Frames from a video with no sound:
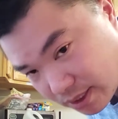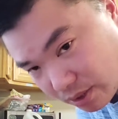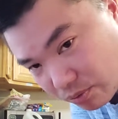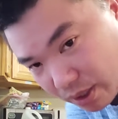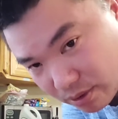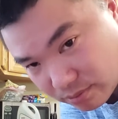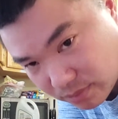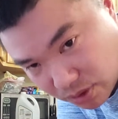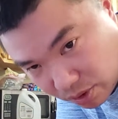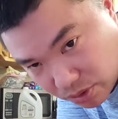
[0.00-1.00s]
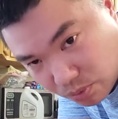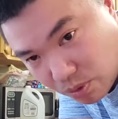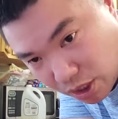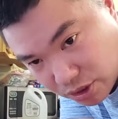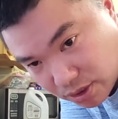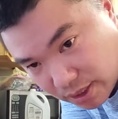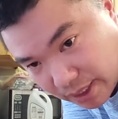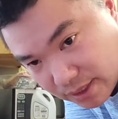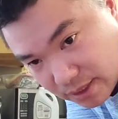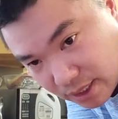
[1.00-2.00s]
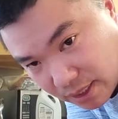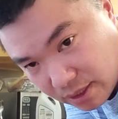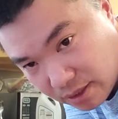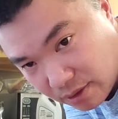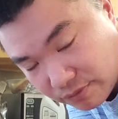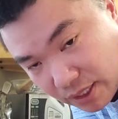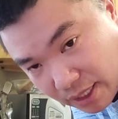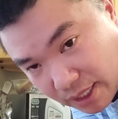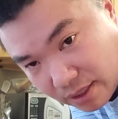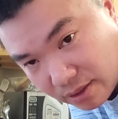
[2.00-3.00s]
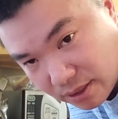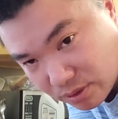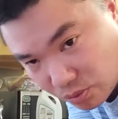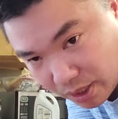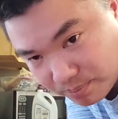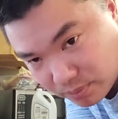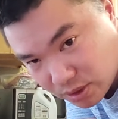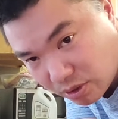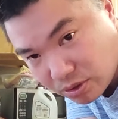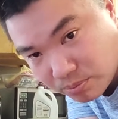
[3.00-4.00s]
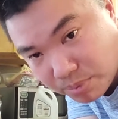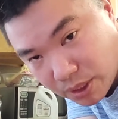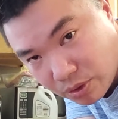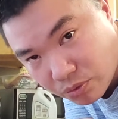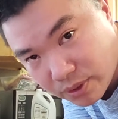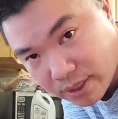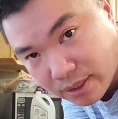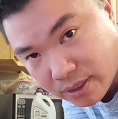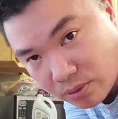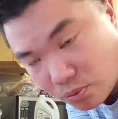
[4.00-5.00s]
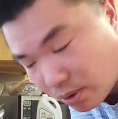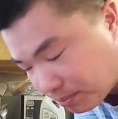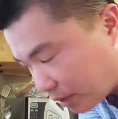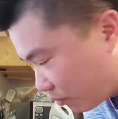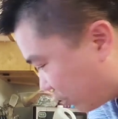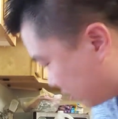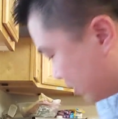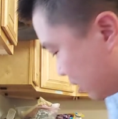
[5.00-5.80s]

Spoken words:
time when I start to wash the inside of the layer is when I start to peel them one by one,